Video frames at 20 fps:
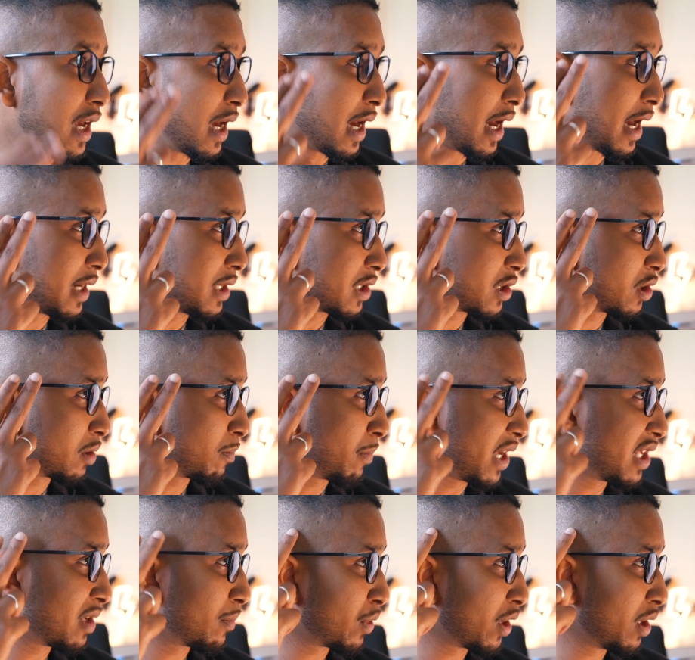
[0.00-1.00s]
and it's
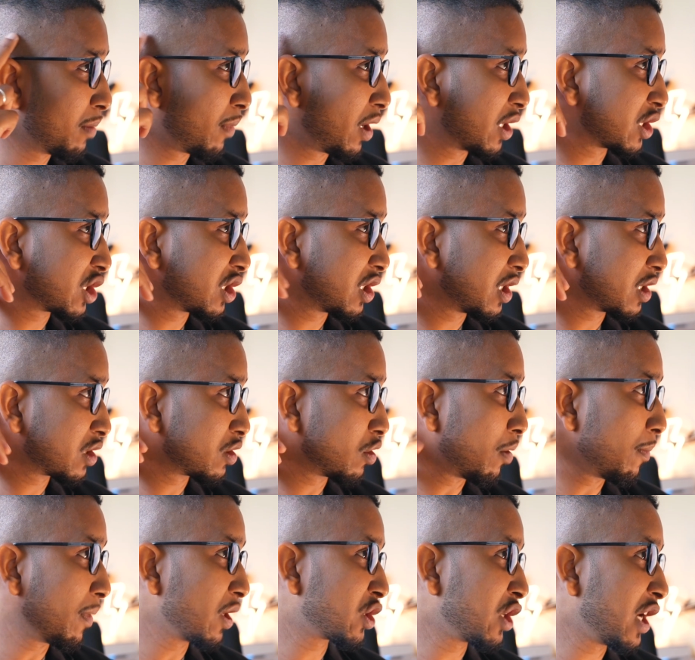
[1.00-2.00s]
pretty much, there's not
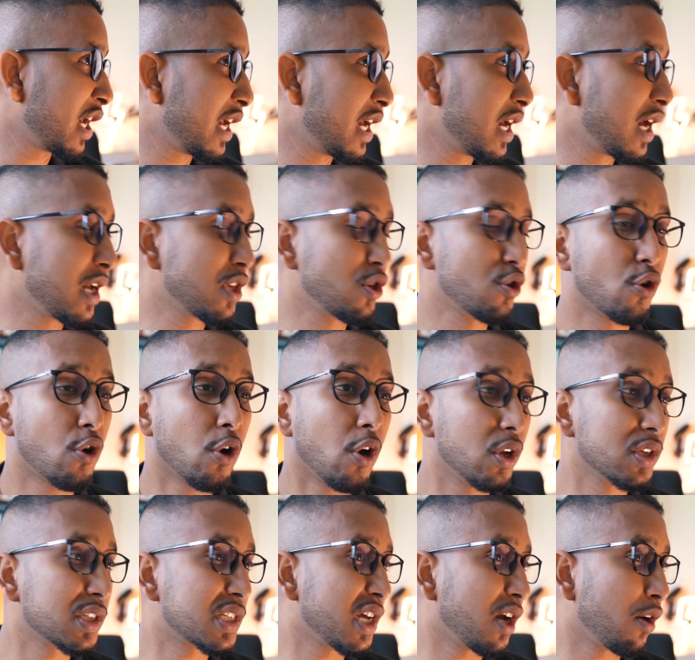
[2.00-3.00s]
much hair, and you
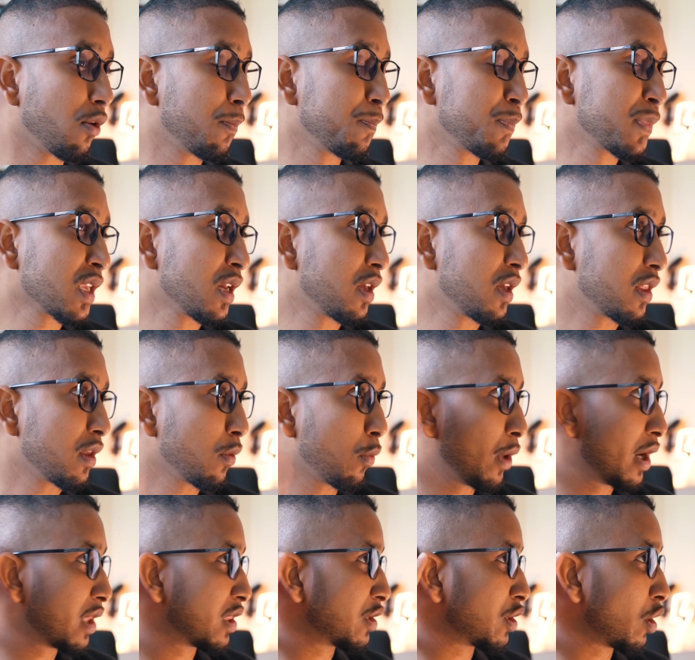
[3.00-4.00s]
can't tell
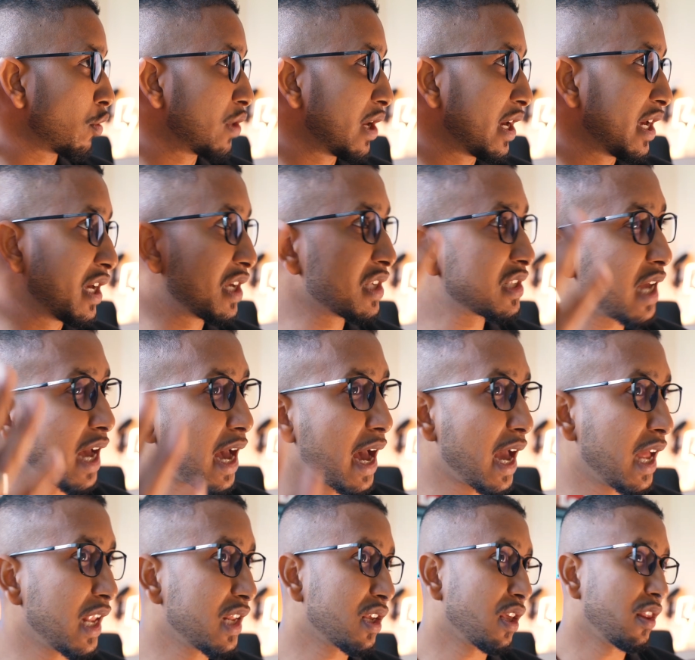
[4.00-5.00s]
where the donut is
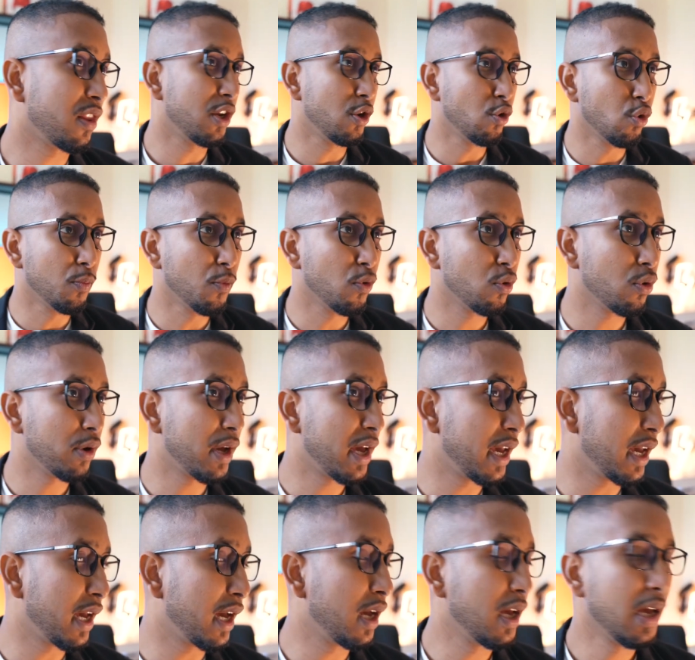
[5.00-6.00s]
and the normal
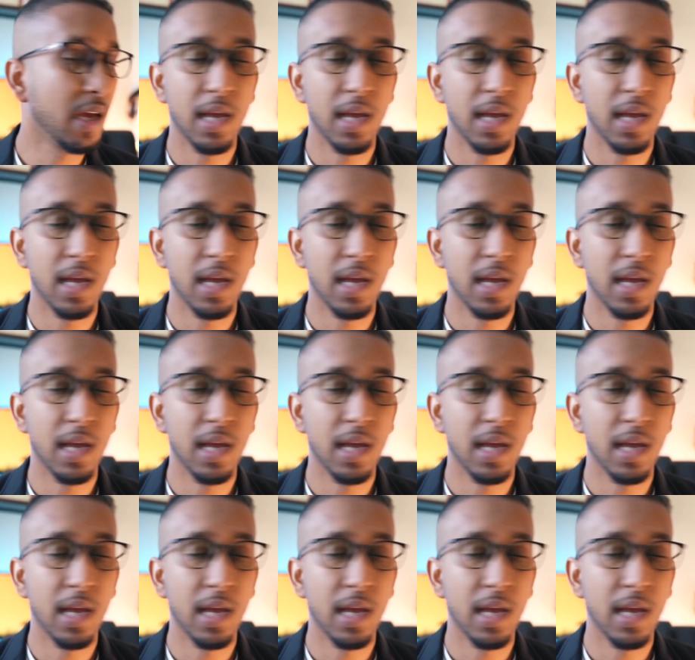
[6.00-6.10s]
hair.